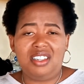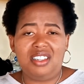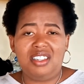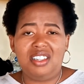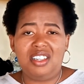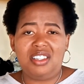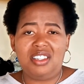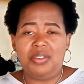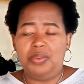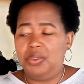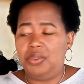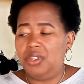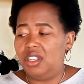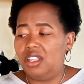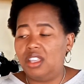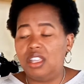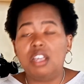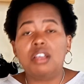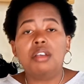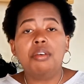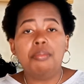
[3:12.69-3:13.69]
That's a weird
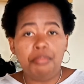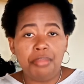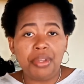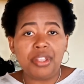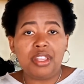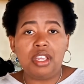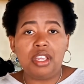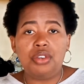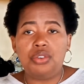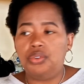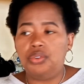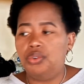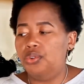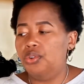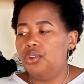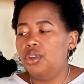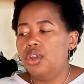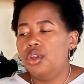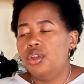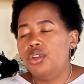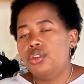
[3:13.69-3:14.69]
thing, but they do.
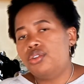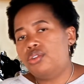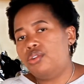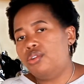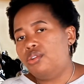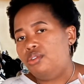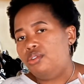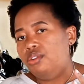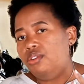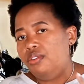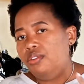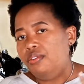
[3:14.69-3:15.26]
So